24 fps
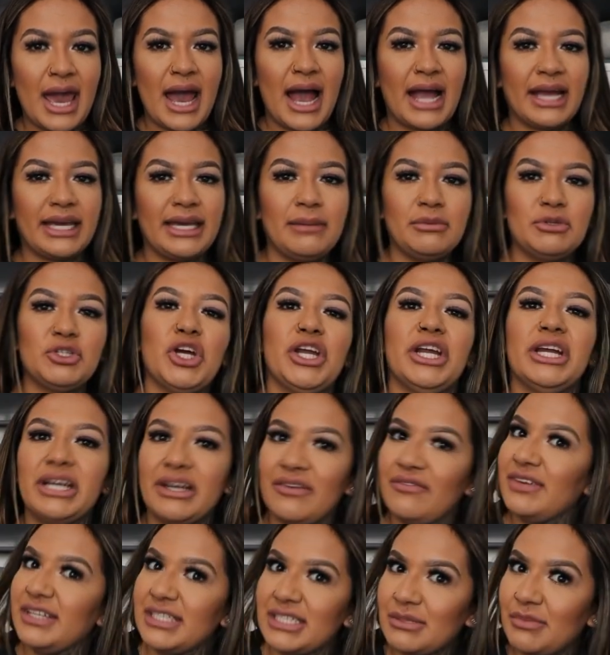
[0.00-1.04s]
I keep trying to
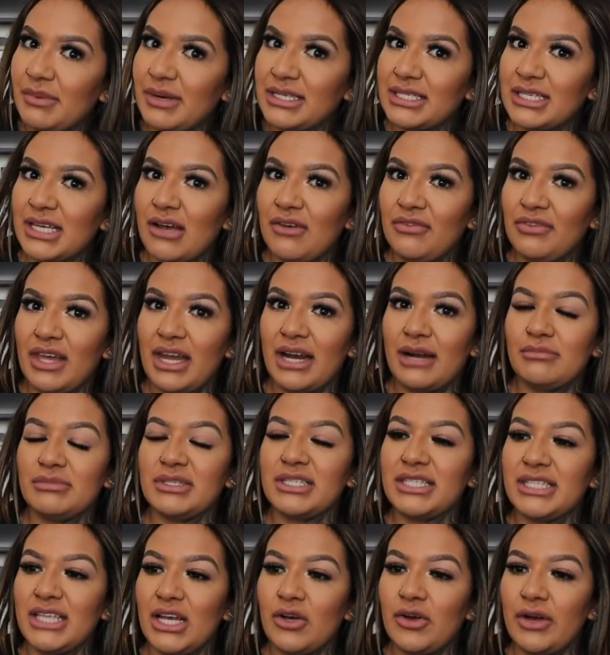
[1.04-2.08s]
convince myself that I'm
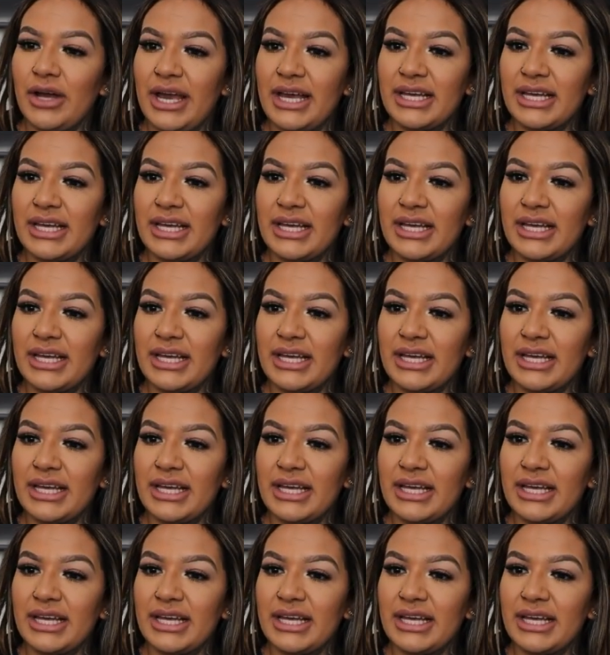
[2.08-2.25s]
still